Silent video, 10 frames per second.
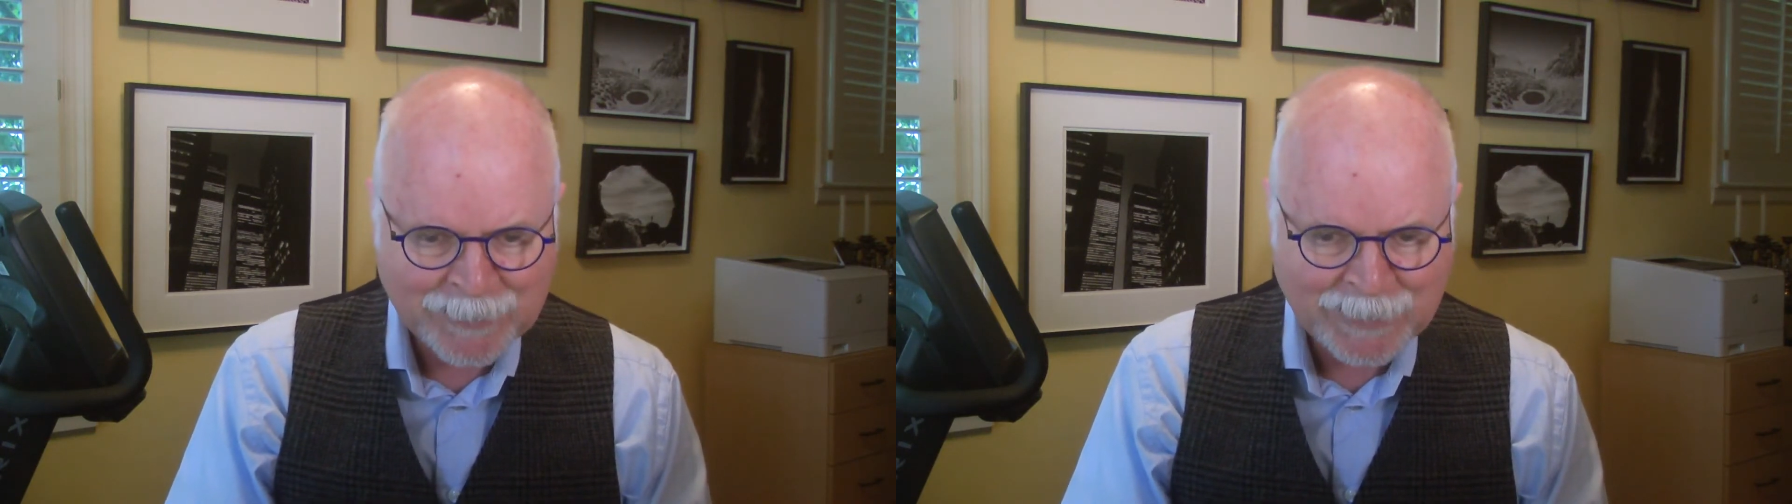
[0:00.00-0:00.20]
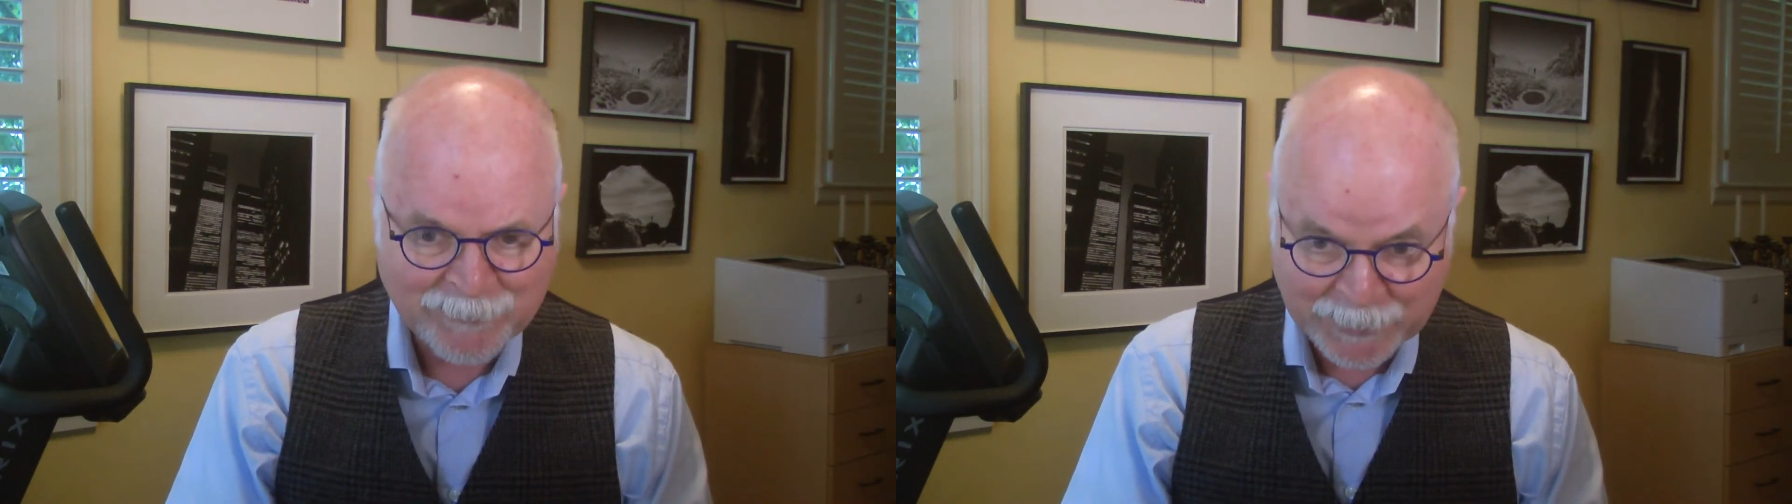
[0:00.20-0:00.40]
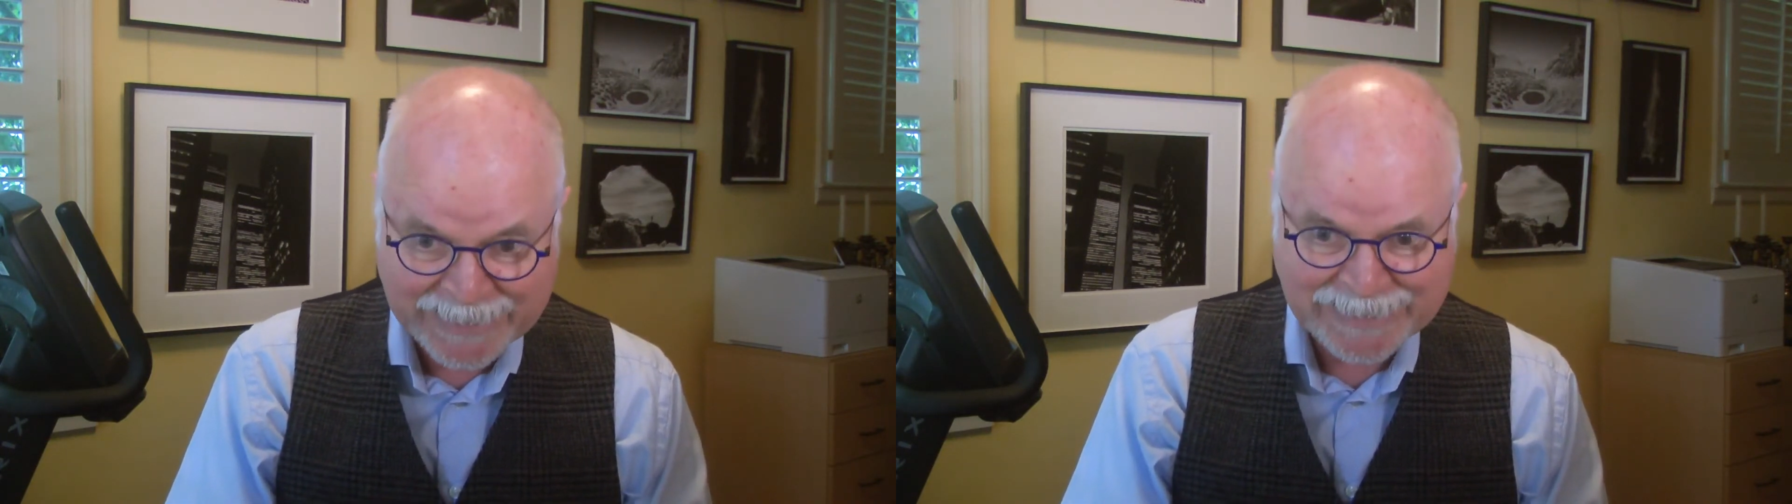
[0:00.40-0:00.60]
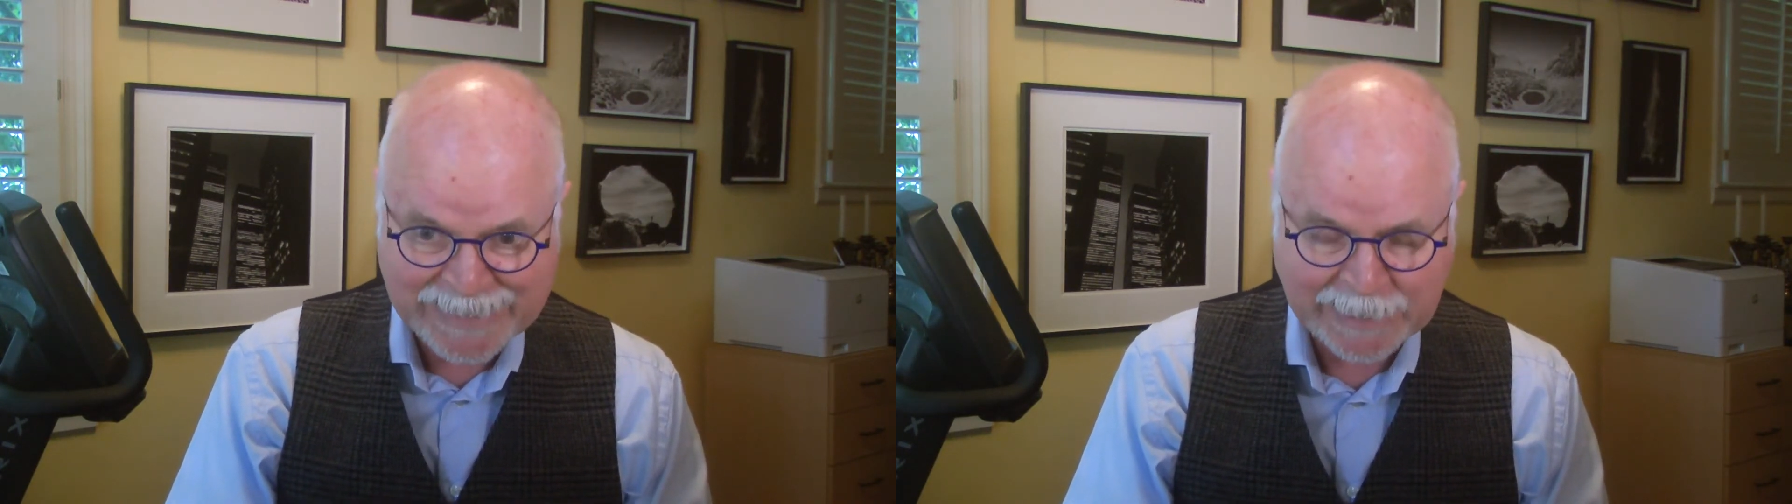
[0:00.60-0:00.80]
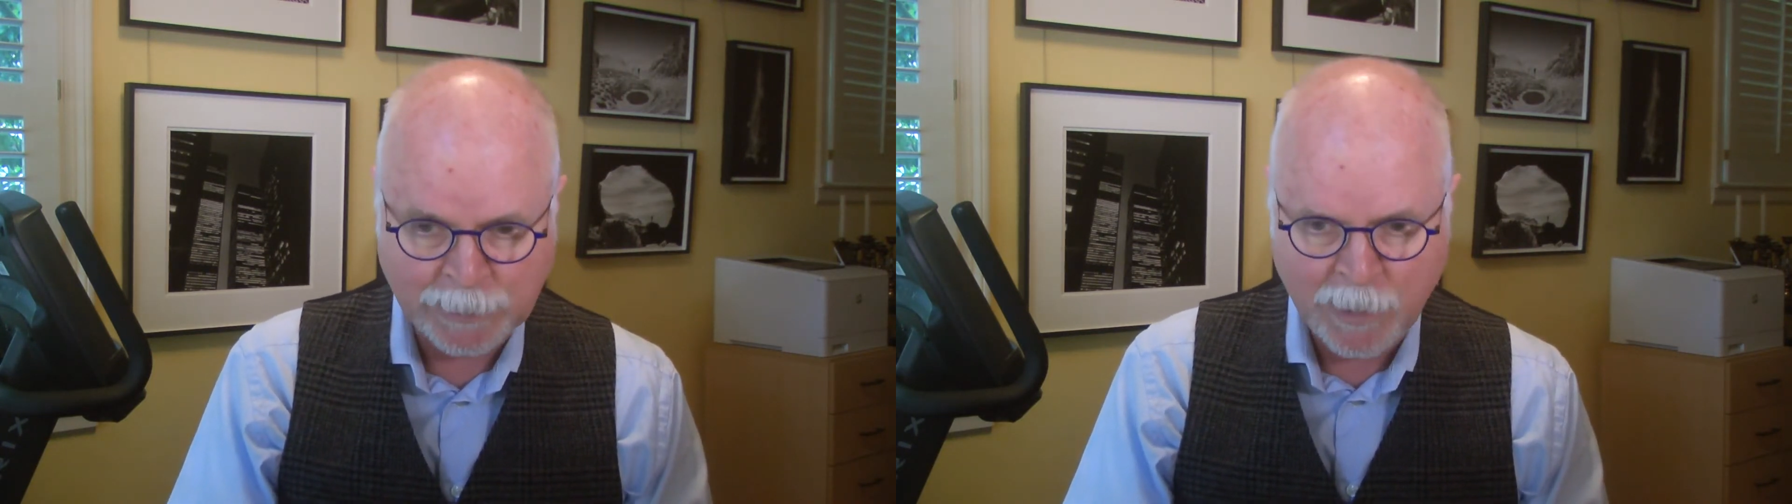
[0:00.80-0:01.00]
for these
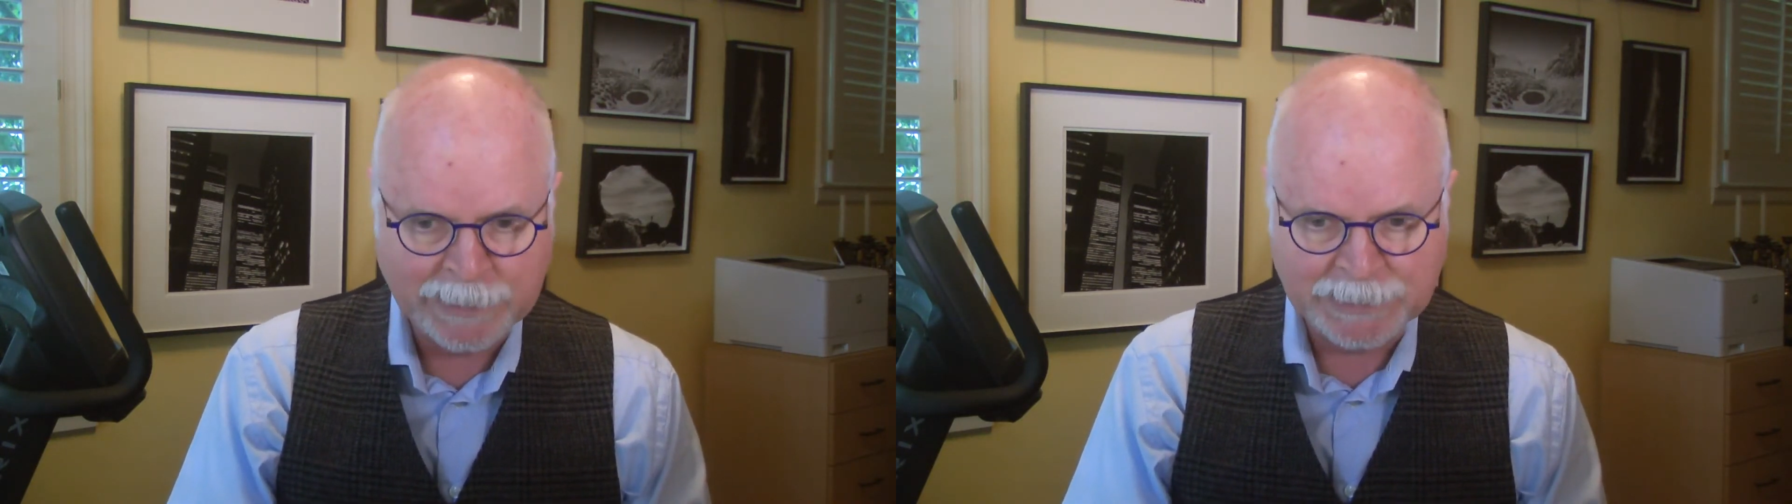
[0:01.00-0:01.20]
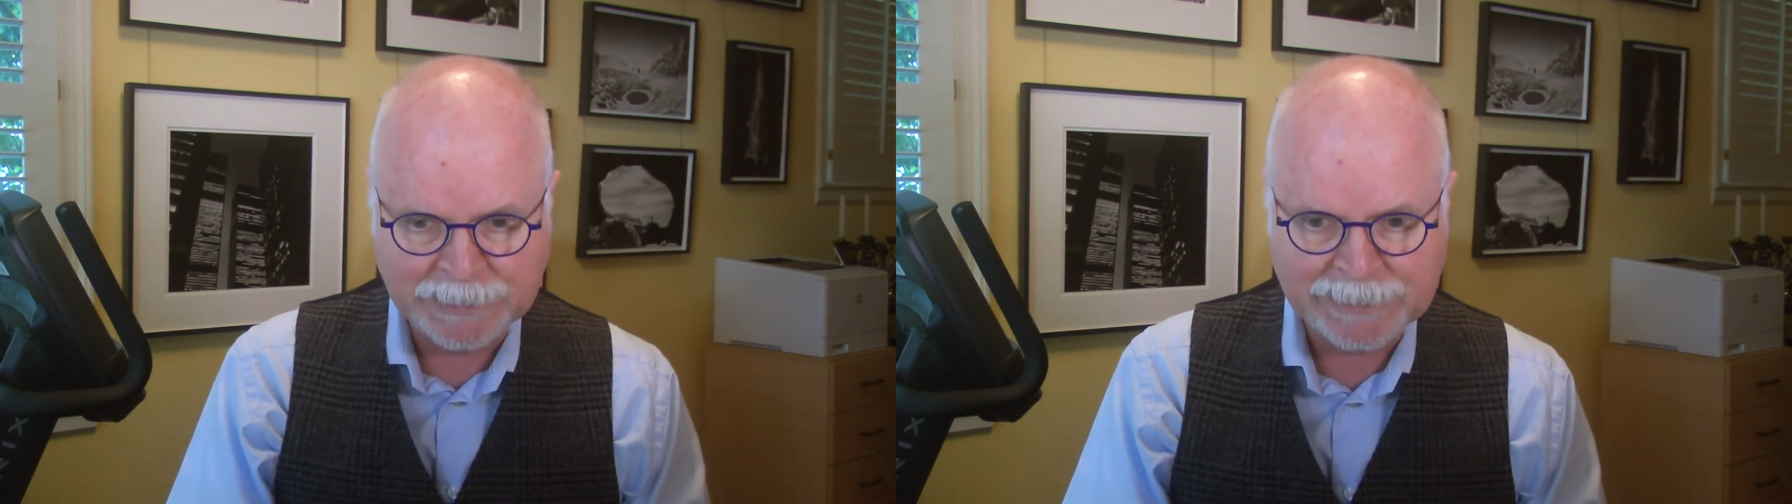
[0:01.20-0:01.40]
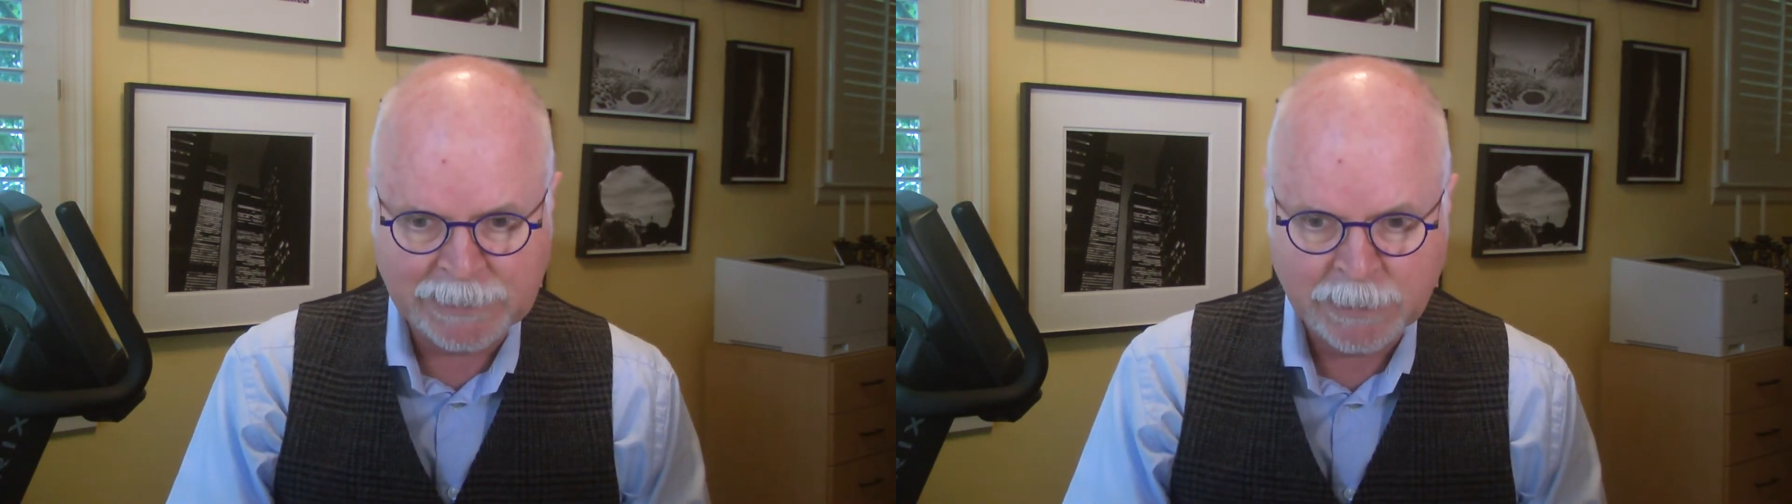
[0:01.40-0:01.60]
technologists.